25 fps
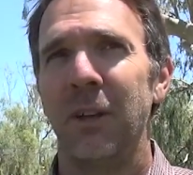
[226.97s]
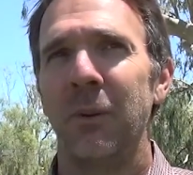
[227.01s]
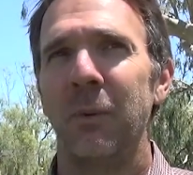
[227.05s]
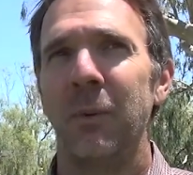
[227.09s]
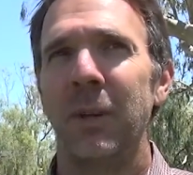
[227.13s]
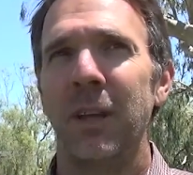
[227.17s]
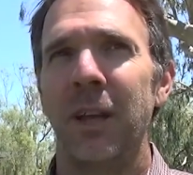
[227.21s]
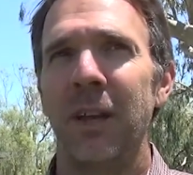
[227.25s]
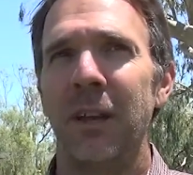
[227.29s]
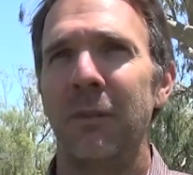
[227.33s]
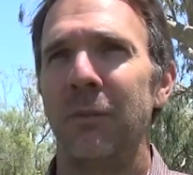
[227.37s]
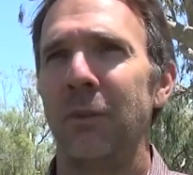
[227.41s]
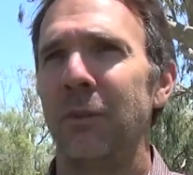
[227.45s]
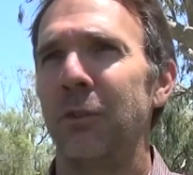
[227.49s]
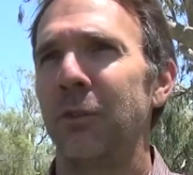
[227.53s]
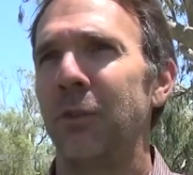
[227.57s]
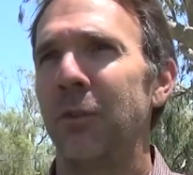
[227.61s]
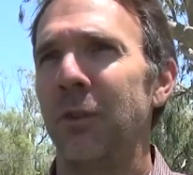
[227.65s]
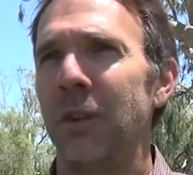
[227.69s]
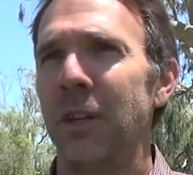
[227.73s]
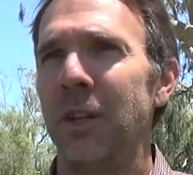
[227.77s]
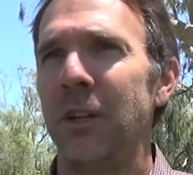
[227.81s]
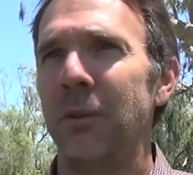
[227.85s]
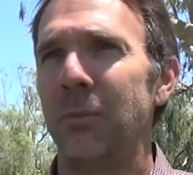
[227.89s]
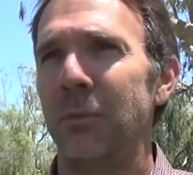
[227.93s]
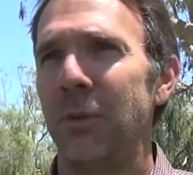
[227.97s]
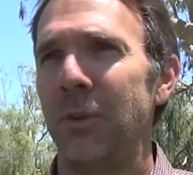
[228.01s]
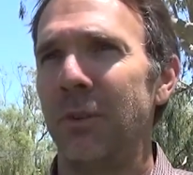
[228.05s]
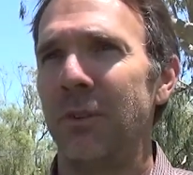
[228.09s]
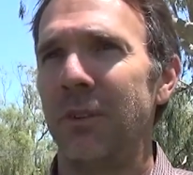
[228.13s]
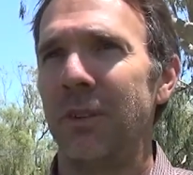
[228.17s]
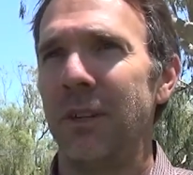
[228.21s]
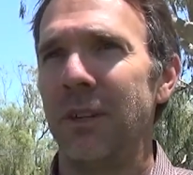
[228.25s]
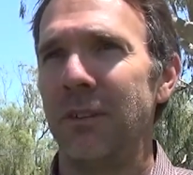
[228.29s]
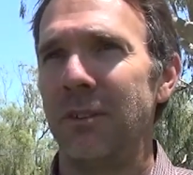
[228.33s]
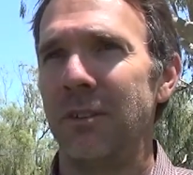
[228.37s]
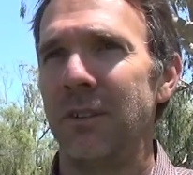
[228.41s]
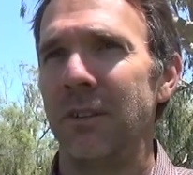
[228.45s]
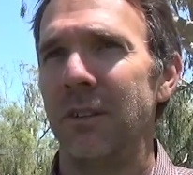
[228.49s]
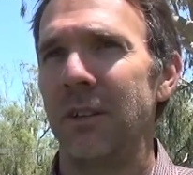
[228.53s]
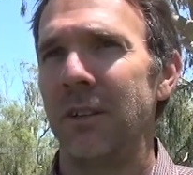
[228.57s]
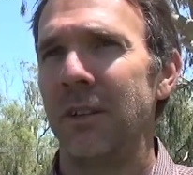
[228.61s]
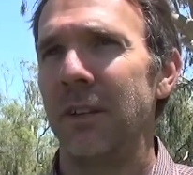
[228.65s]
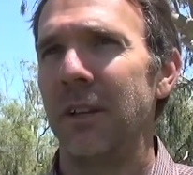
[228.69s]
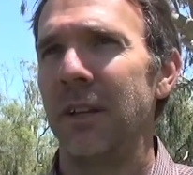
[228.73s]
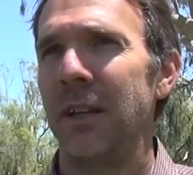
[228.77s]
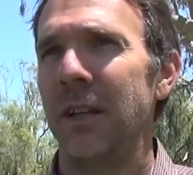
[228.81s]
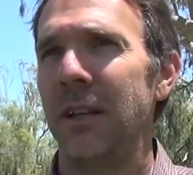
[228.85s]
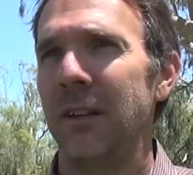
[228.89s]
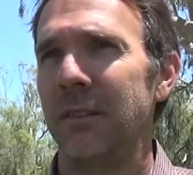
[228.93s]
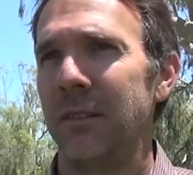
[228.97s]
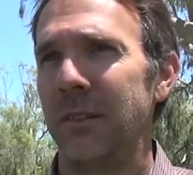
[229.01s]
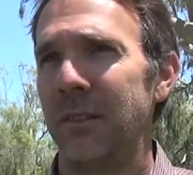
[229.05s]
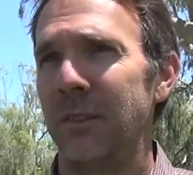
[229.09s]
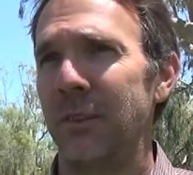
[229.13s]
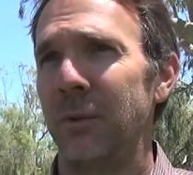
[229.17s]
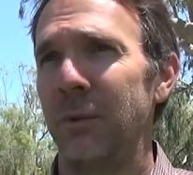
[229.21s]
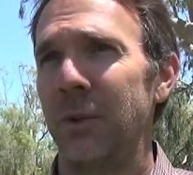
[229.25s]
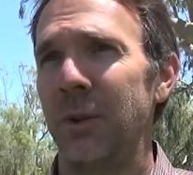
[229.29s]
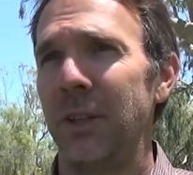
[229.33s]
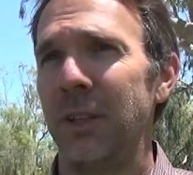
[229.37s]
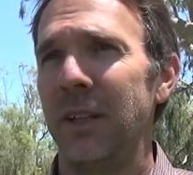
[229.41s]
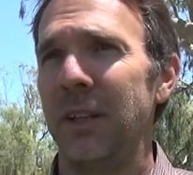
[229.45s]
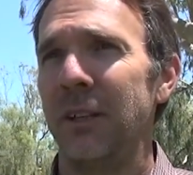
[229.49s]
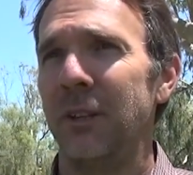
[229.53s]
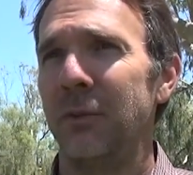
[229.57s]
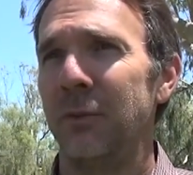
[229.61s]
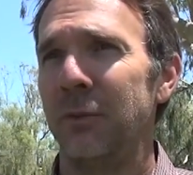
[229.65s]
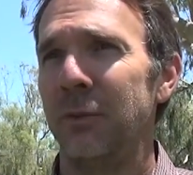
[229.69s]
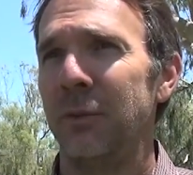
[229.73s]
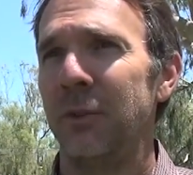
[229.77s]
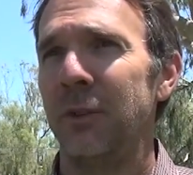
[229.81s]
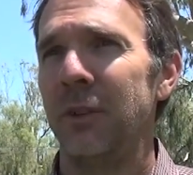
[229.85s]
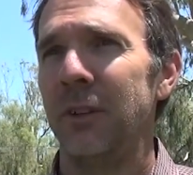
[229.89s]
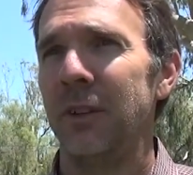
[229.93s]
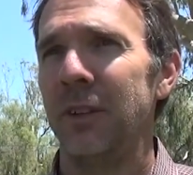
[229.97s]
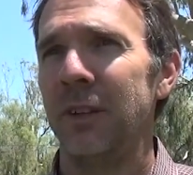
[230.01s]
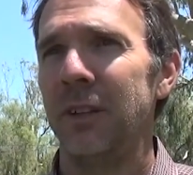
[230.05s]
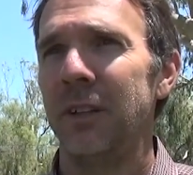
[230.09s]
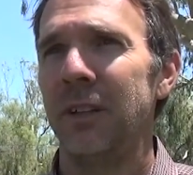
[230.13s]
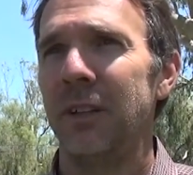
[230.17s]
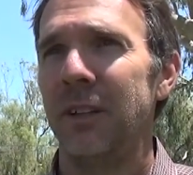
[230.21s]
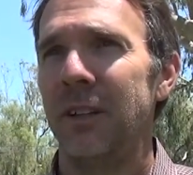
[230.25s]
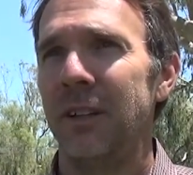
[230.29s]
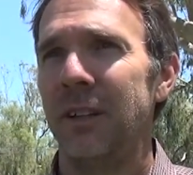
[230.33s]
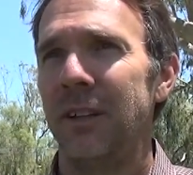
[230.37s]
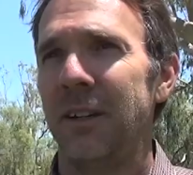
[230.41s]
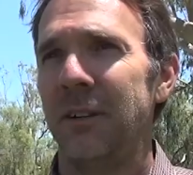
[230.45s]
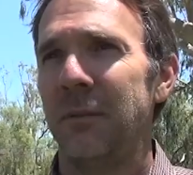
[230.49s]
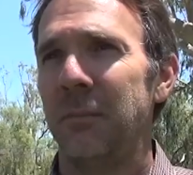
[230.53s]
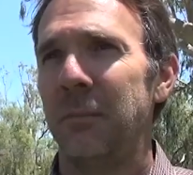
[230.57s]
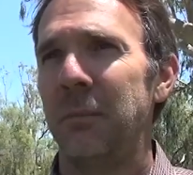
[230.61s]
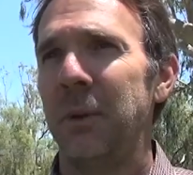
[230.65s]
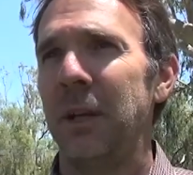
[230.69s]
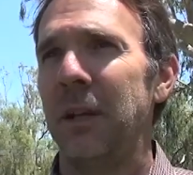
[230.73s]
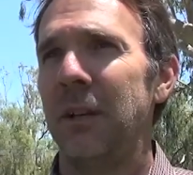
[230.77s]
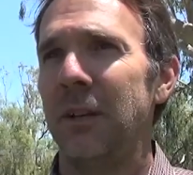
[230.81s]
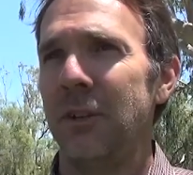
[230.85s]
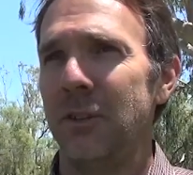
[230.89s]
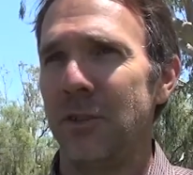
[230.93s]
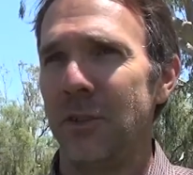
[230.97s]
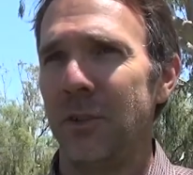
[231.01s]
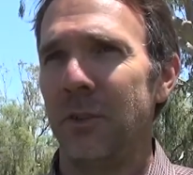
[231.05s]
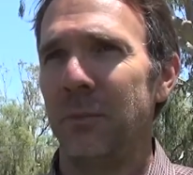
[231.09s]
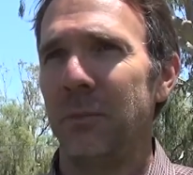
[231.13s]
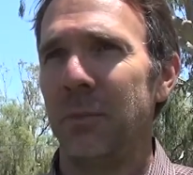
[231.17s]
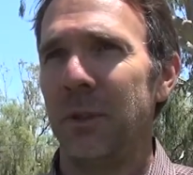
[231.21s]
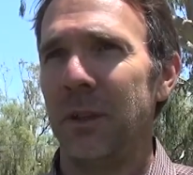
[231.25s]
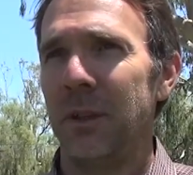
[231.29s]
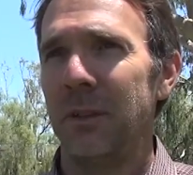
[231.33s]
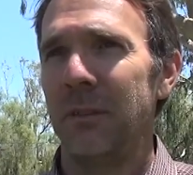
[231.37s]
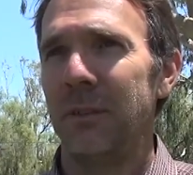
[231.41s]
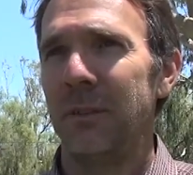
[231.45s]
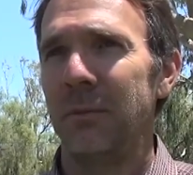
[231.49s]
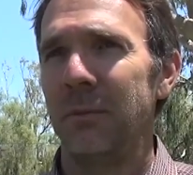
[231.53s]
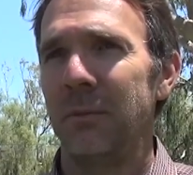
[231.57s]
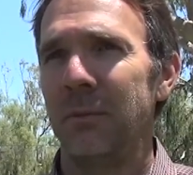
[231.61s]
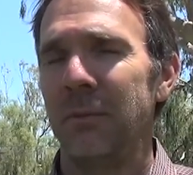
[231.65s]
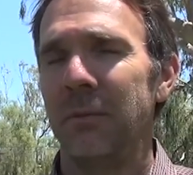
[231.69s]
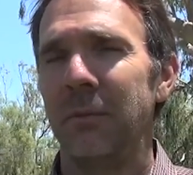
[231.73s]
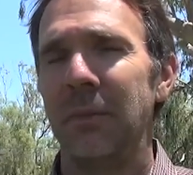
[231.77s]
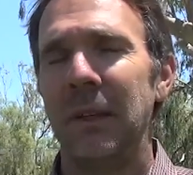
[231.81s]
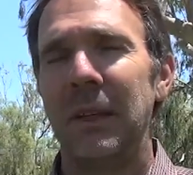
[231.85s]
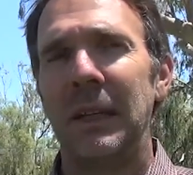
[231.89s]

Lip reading: We have a screening procedure that allows us to identify better germplasm.